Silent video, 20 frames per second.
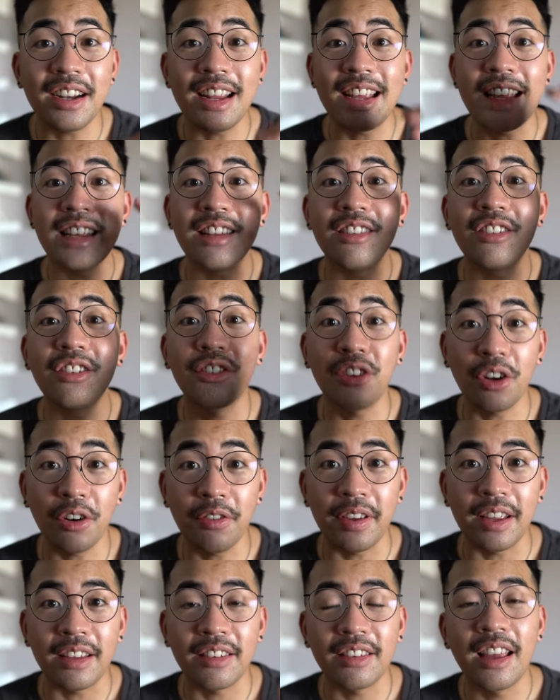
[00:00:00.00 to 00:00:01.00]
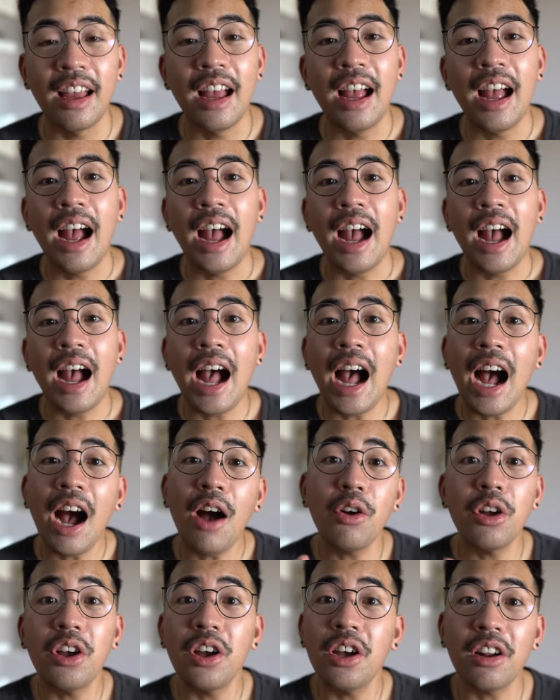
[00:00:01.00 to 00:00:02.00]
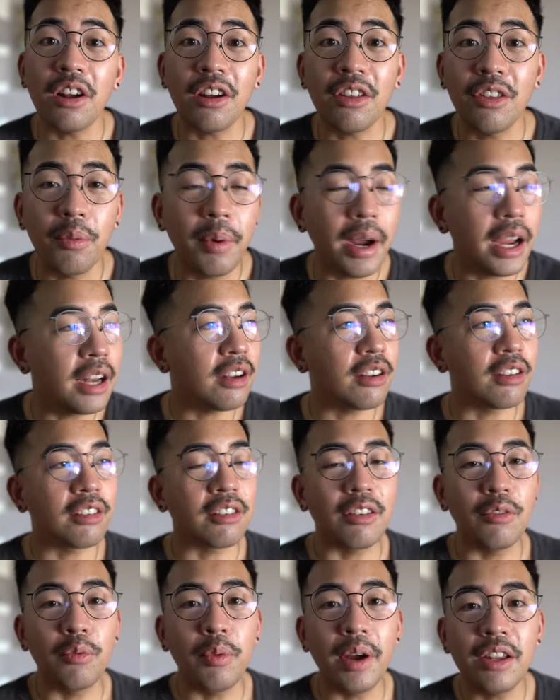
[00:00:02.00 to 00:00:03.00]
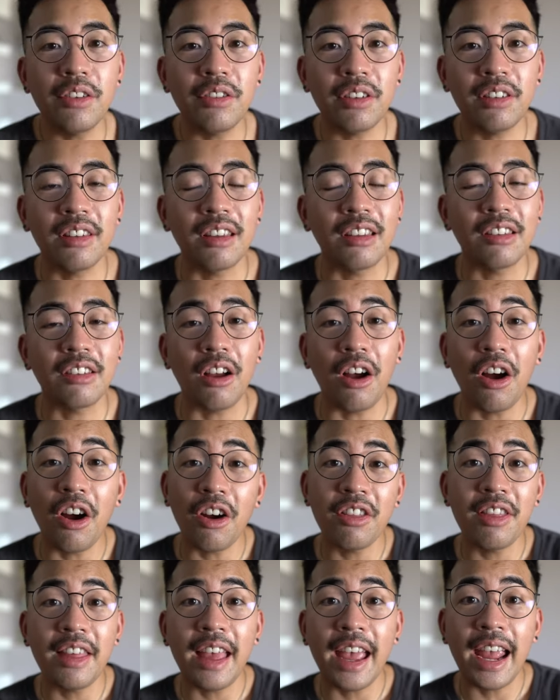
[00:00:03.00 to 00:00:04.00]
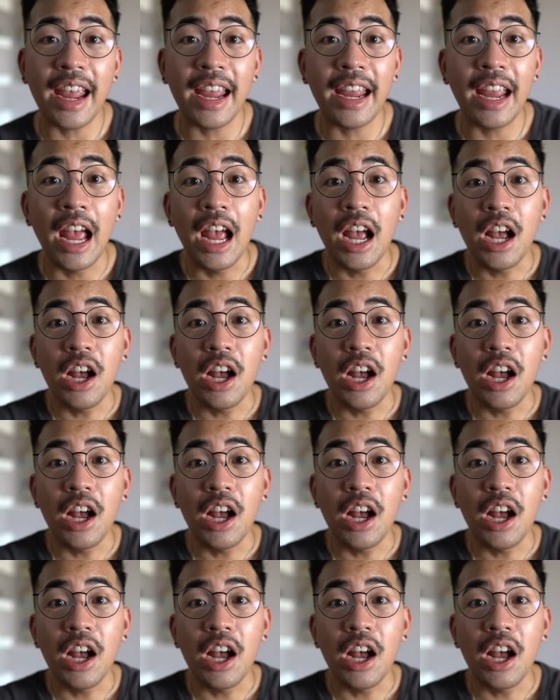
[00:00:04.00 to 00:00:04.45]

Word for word: is service. How good are the waiters and waitresses? Are they